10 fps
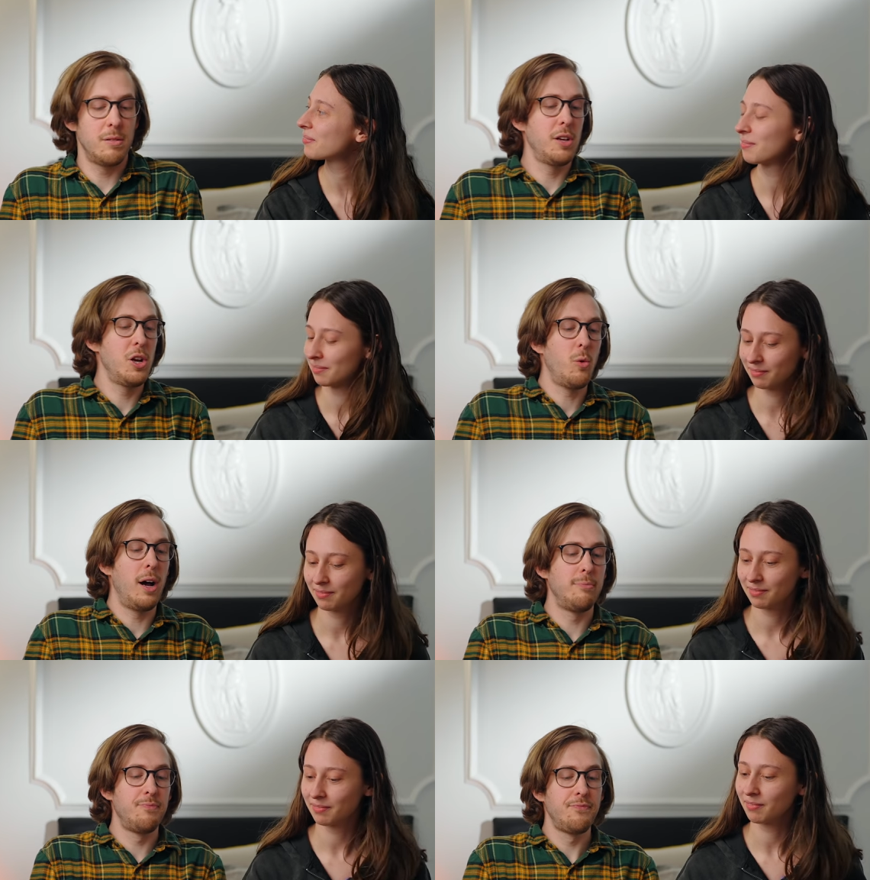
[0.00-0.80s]
Speaker 1: You know
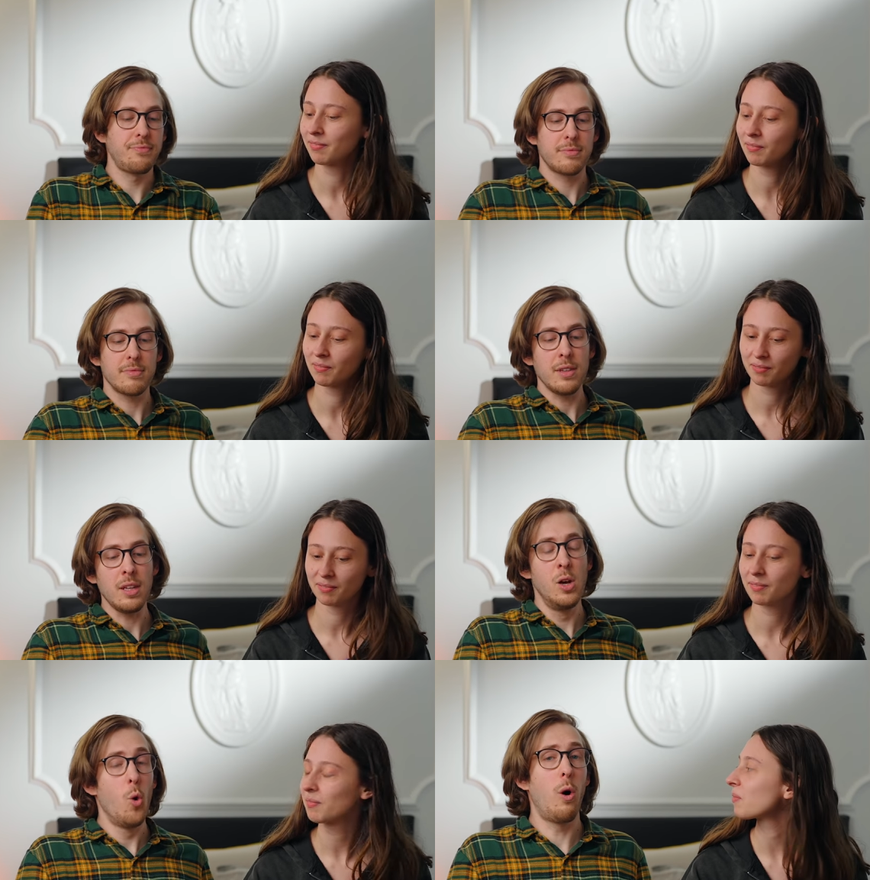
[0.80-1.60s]
what?
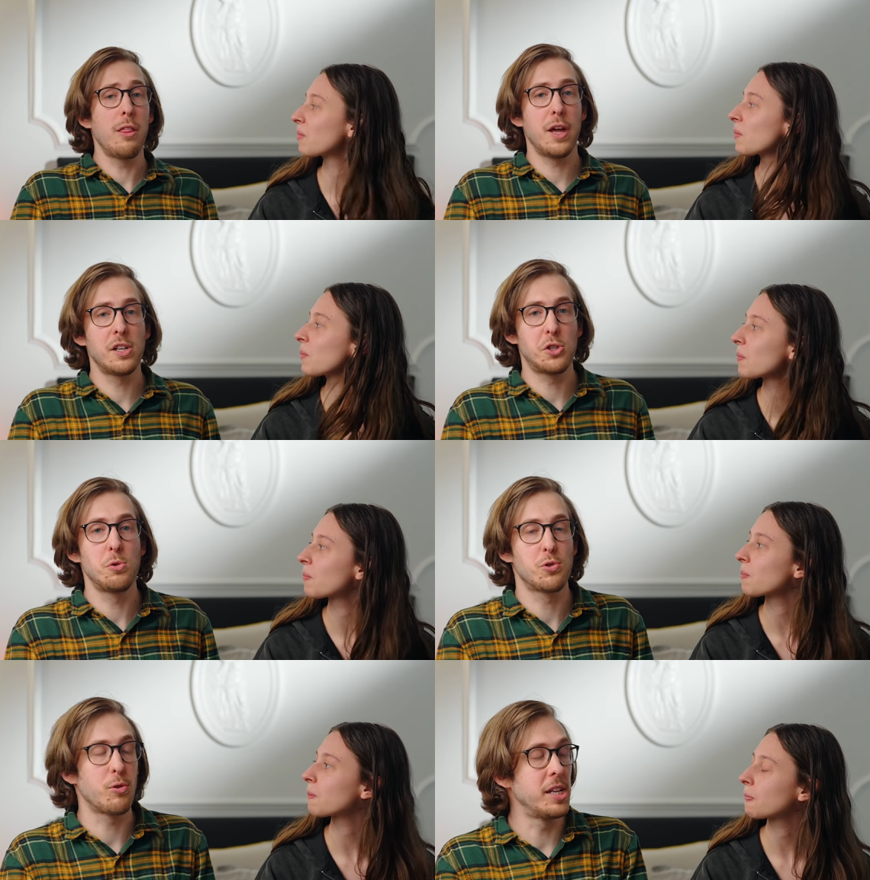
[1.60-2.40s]
One thing
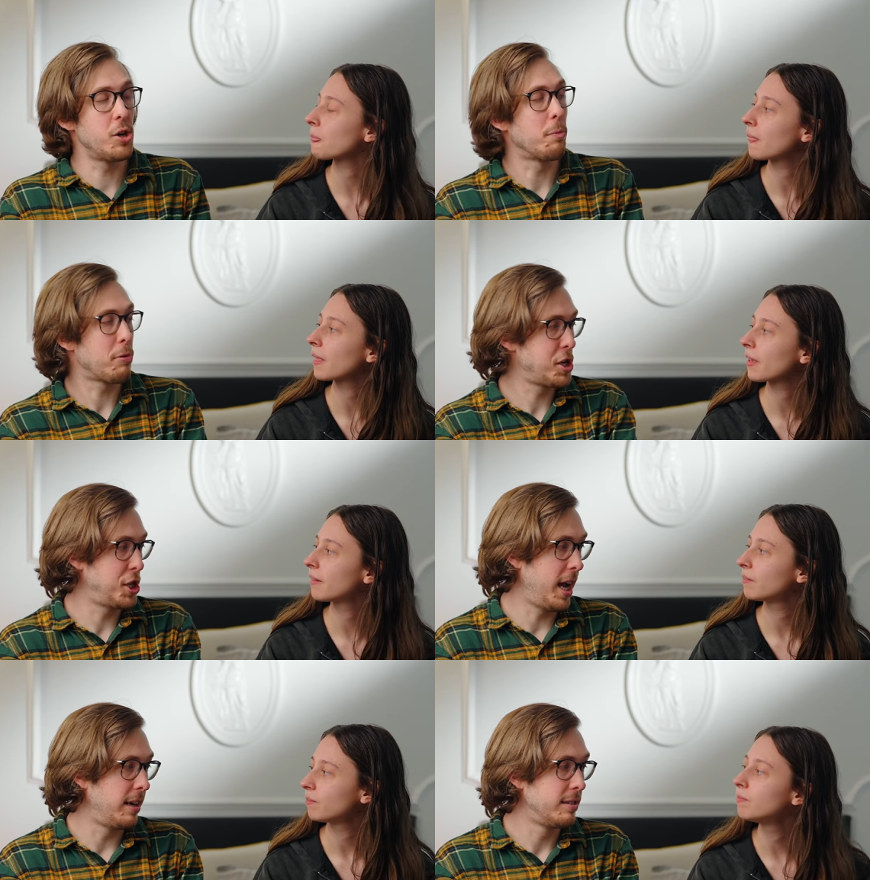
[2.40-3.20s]
students really don't
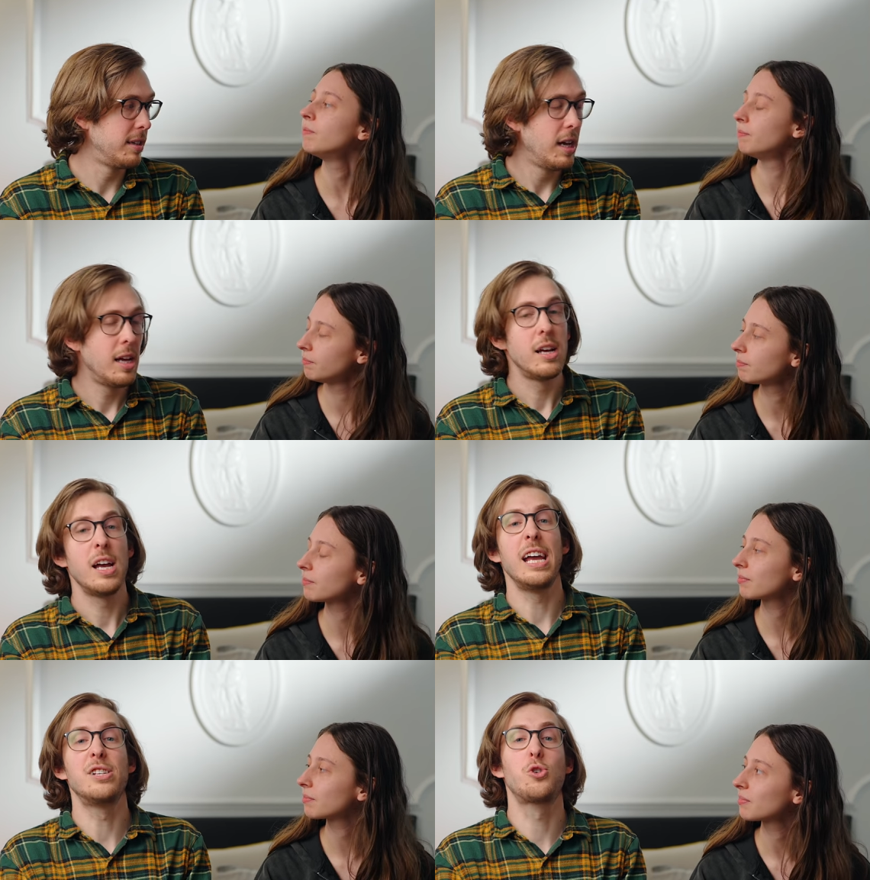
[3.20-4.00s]
appreciate
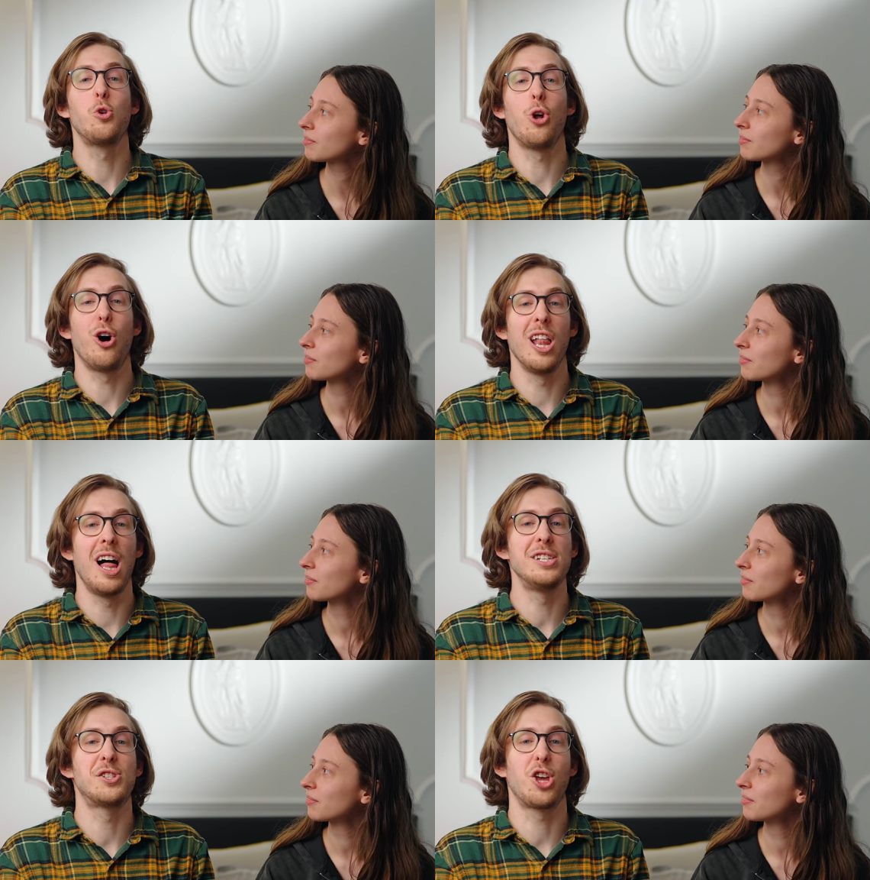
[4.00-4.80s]
is good
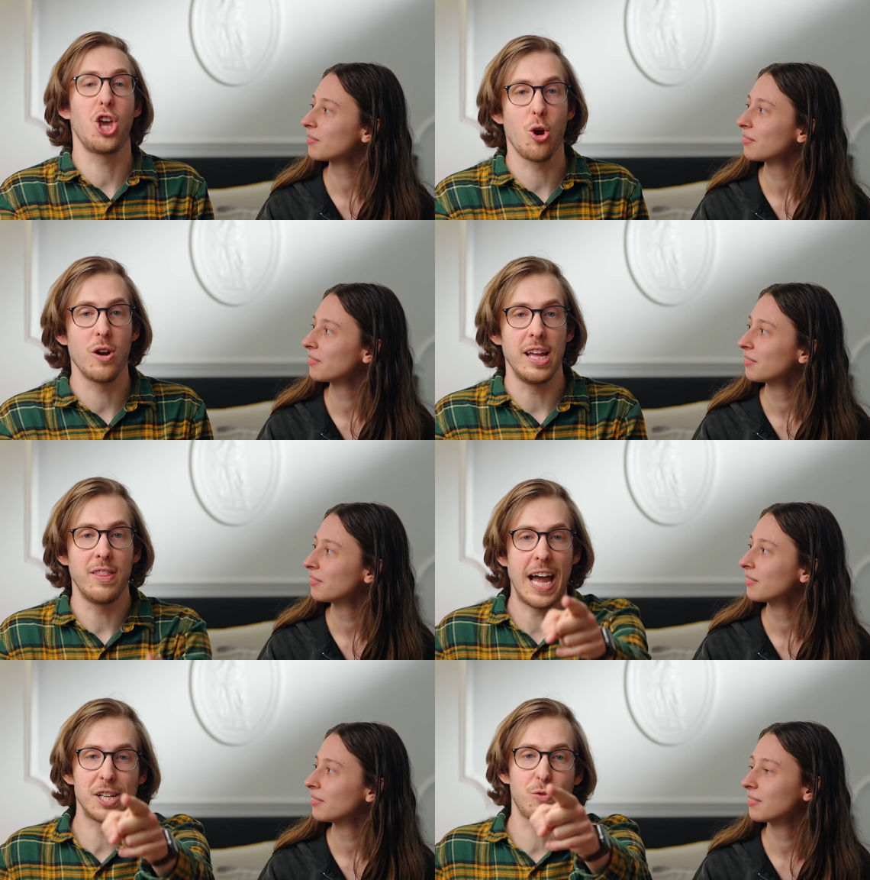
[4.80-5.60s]
online security.
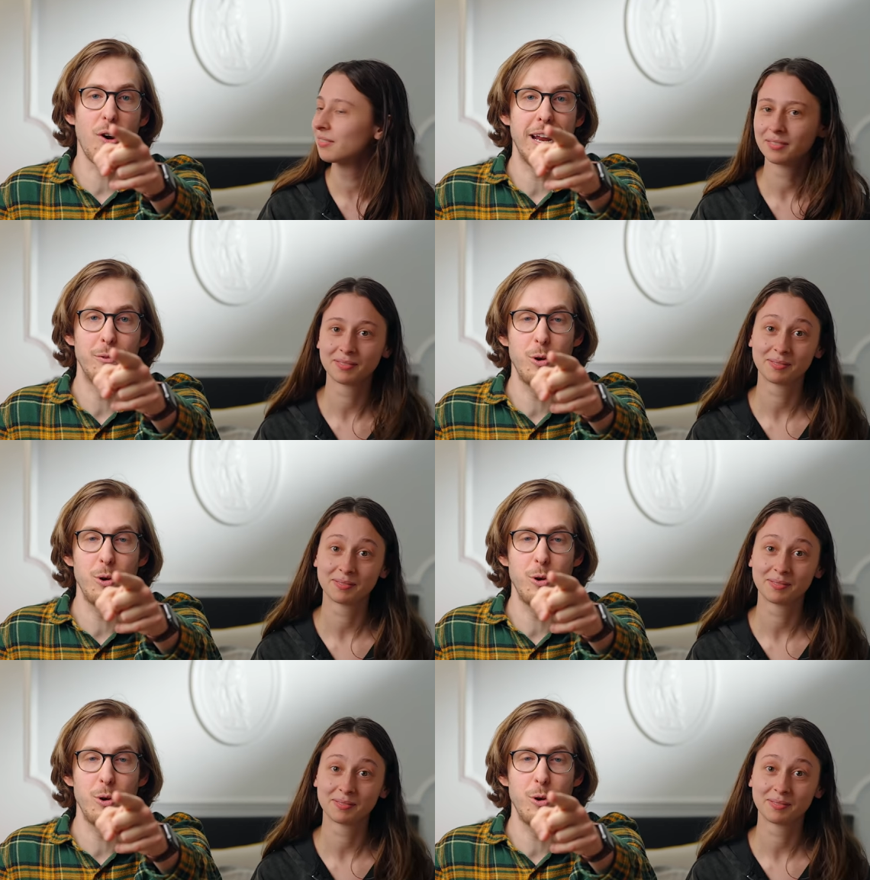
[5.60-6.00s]
That's right,